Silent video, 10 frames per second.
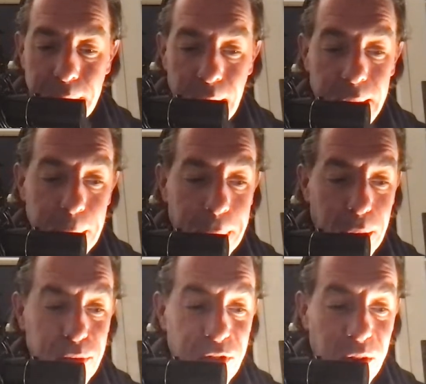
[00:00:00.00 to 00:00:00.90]
in a
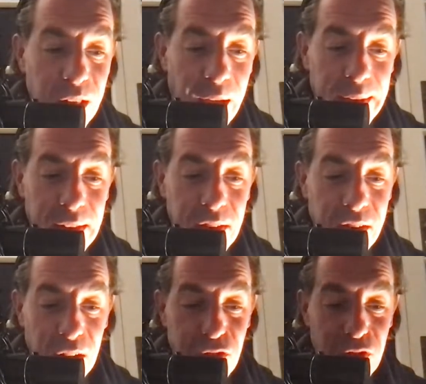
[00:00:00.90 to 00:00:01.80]
post online that the
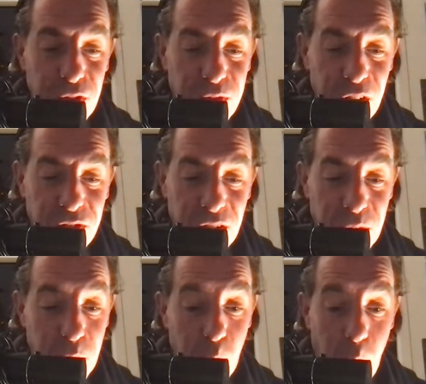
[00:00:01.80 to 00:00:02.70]
Duchess of Sussex
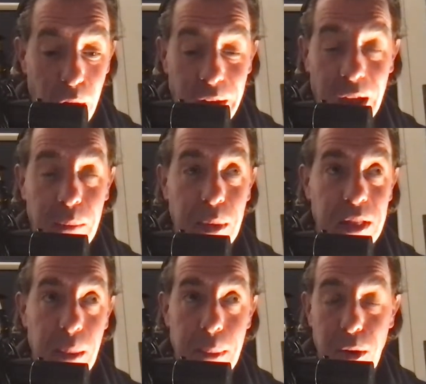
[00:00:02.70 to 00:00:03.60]
was working
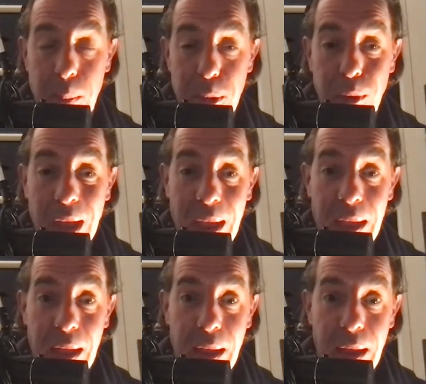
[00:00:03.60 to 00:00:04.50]
with them on a
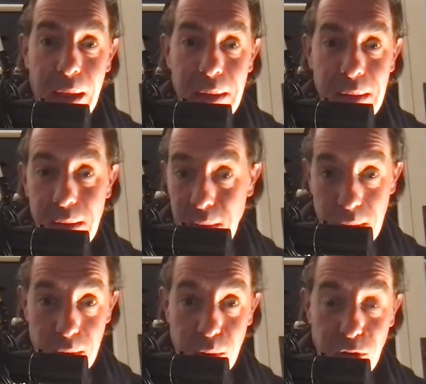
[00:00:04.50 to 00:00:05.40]
bouquet.
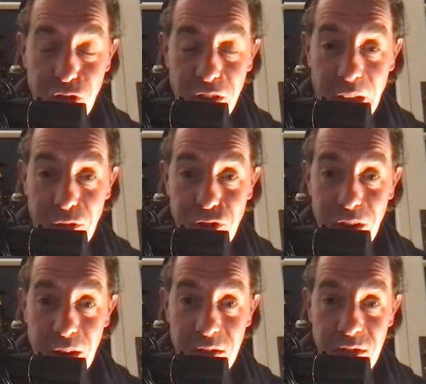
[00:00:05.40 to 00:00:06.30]
Who does she think
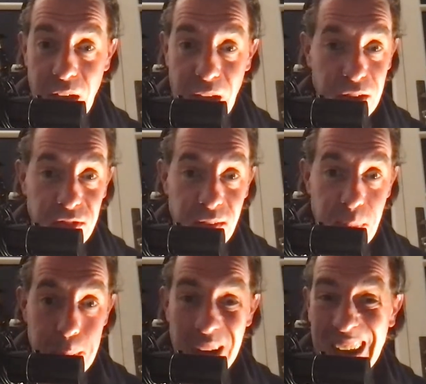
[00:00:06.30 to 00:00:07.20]
she is? Hyacinth
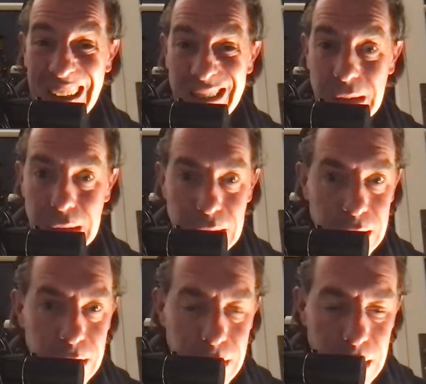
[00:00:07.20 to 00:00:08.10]
Bucket?
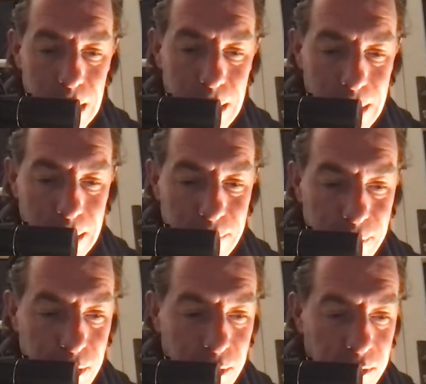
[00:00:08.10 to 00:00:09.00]

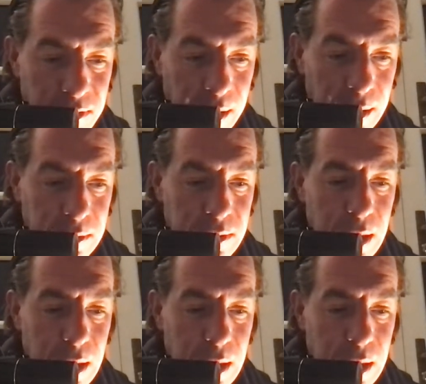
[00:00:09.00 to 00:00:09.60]
For goodness sakes.